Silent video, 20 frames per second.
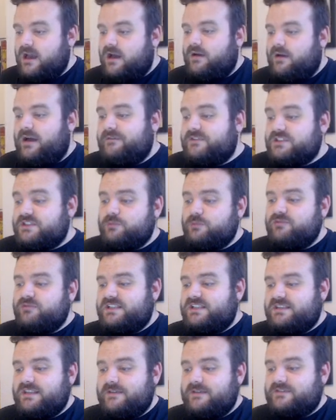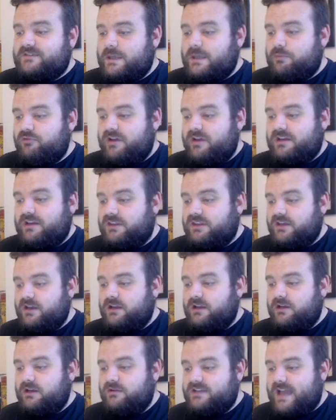And for some reason they've separated the
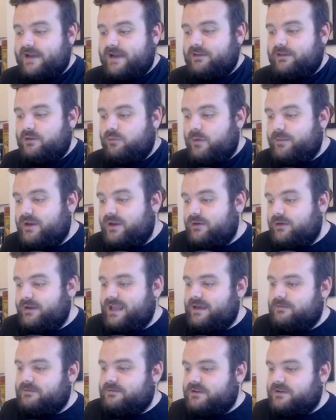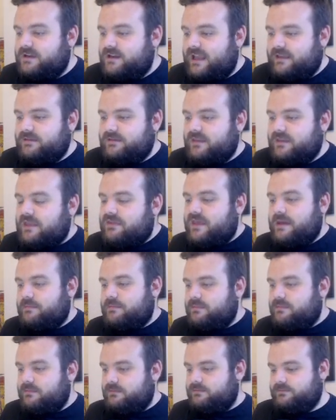girl who died and the woman who lived. Like
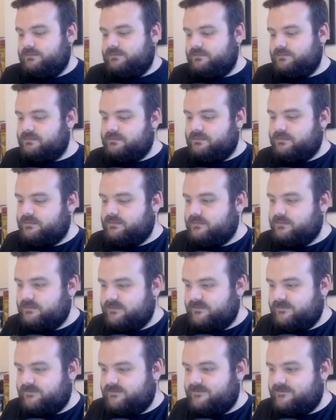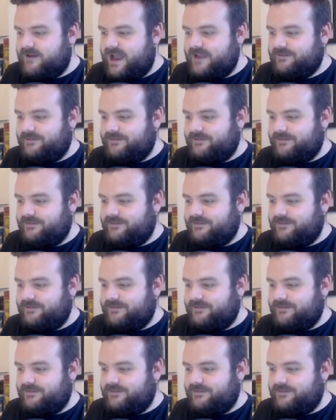they're five